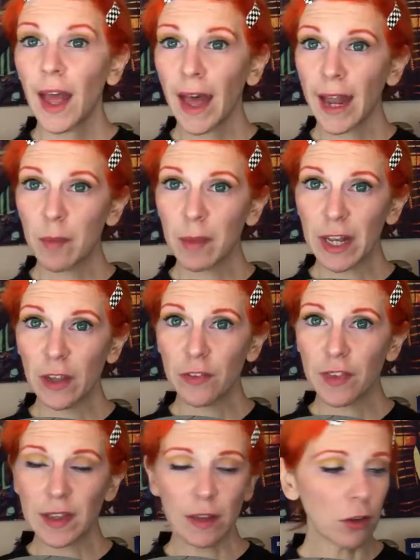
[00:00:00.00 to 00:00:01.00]
And I'm gonna
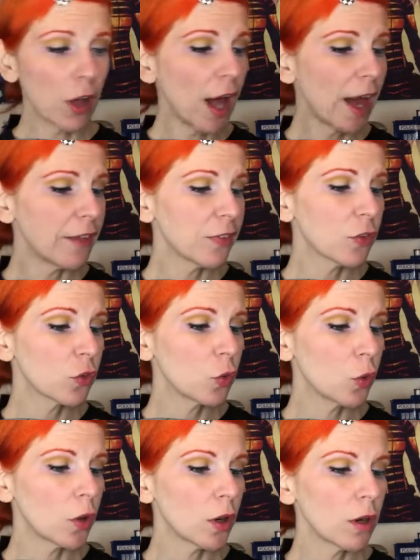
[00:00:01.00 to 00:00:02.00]
use a little high
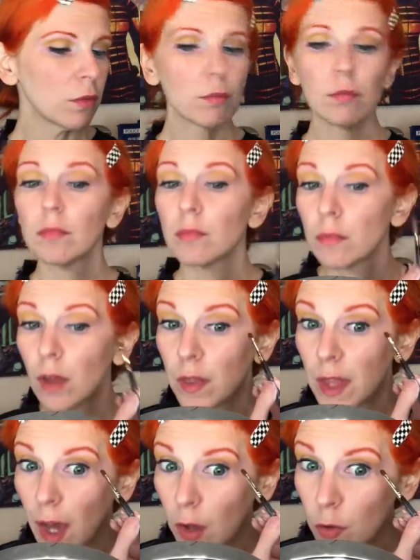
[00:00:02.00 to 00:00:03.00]
score on
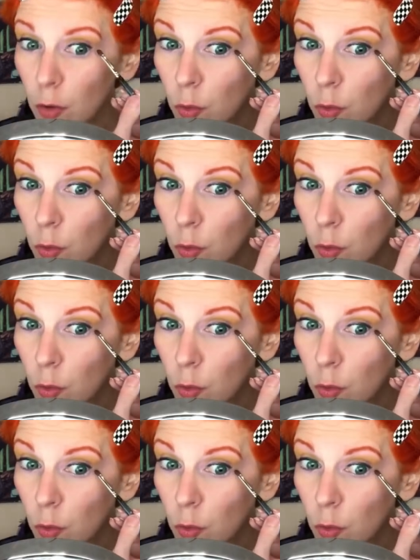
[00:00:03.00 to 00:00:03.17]
the outer